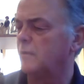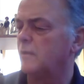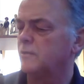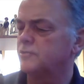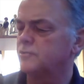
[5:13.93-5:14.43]

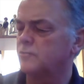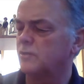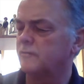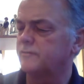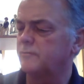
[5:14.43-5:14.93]

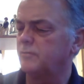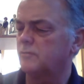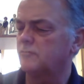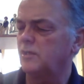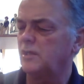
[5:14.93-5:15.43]
sought after book,
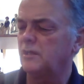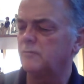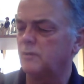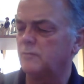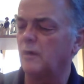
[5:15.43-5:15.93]
really.
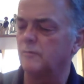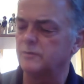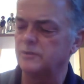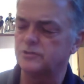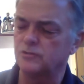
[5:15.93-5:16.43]
Well,
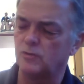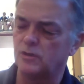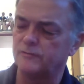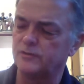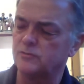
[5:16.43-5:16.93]

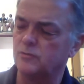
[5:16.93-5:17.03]
sought after. It's